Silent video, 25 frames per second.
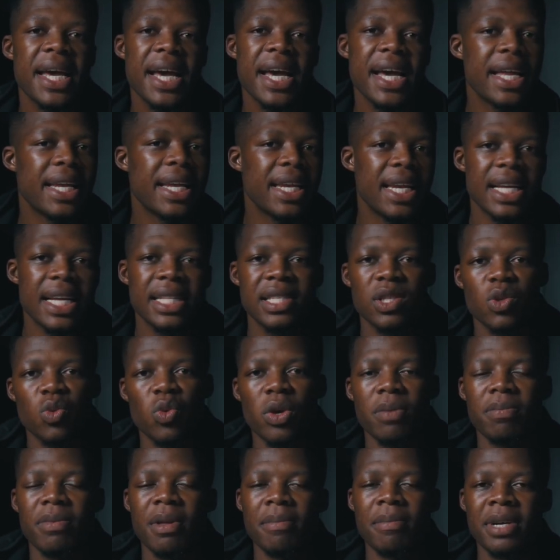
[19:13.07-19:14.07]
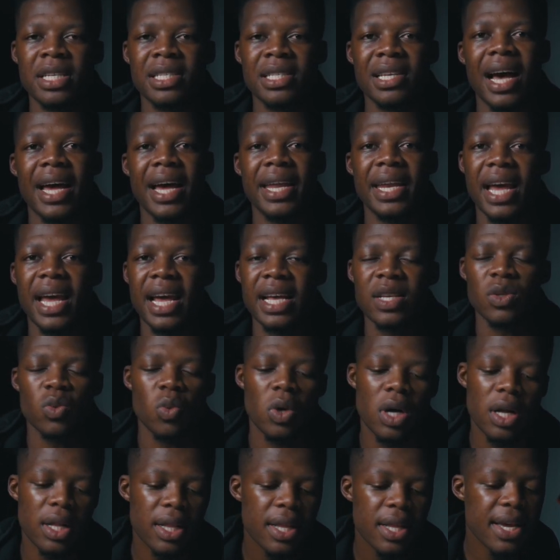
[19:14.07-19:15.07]
and let's sweep them aside as
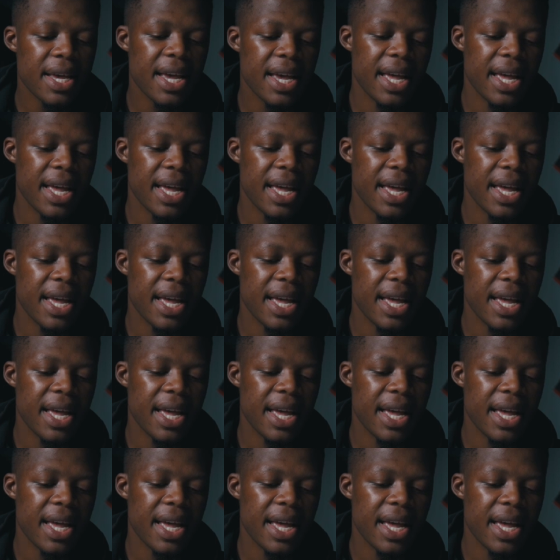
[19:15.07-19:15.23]
well.